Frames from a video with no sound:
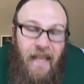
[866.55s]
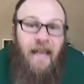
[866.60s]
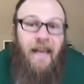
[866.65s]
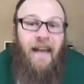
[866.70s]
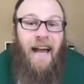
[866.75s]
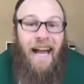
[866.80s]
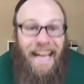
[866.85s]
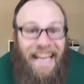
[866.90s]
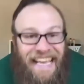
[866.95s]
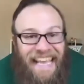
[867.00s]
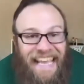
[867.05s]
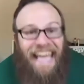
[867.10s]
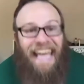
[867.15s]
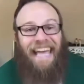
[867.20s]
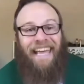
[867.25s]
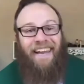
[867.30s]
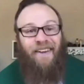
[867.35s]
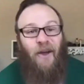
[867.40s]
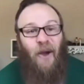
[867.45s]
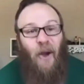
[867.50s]

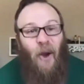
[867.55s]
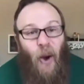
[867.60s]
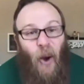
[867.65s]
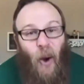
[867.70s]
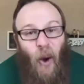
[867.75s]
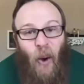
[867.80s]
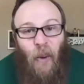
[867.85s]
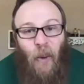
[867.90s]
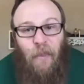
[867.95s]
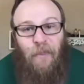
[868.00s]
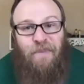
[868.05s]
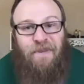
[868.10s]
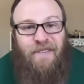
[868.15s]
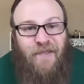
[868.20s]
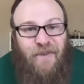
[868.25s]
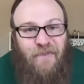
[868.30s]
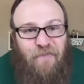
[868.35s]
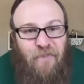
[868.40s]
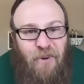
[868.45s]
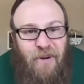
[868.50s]
hope
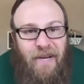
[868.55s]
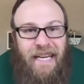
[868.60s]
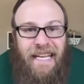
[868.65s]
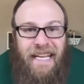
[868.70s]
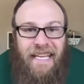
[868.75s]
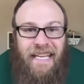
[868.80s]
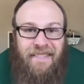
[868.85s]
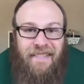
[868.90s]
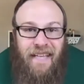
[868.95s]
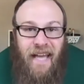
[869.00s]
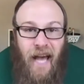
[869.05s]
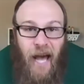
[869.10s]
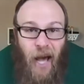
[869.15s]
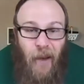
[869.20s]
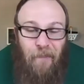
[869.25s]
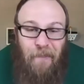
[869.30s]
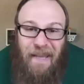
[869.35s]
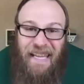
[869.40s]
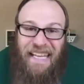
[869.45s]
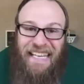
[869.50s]
springs
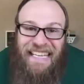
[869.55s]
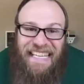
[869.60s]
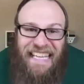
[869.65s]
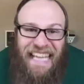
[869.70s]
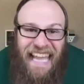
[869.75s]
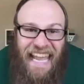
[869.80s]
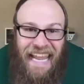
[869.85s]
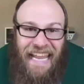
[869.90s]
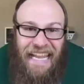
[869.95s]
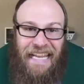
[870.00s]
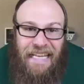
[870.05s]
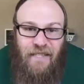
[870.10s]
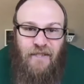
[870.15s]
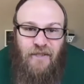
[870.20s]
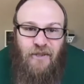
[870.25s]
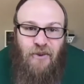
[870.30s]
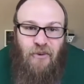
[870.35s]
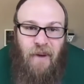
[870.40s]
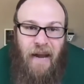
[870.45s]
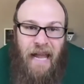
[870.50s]
up and gains
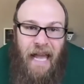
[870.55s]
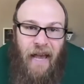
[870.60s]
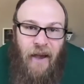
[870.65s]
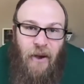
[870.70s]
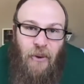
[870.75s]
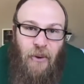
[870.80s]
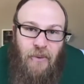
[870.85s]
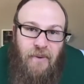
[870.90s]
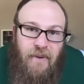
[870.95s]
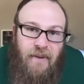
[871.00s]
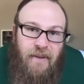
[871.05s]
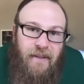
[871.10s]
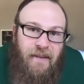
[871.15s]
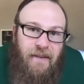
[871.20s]
ground.